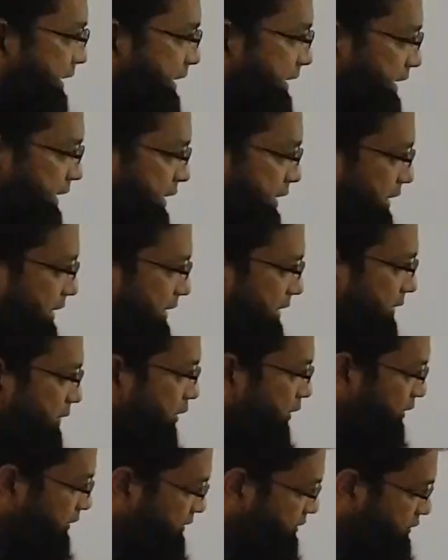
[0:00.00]

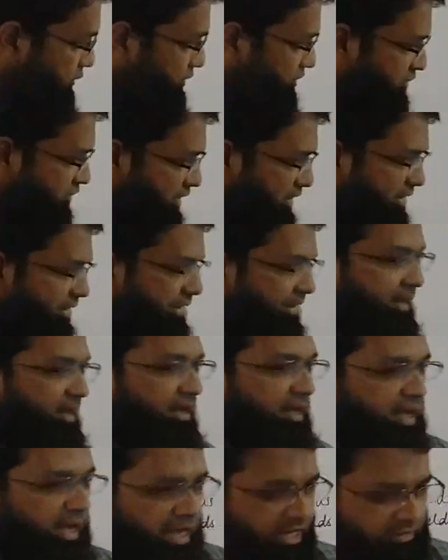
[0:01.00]
also
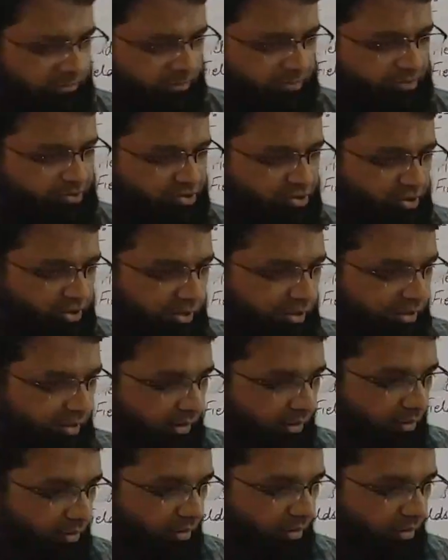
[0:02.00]
has been shared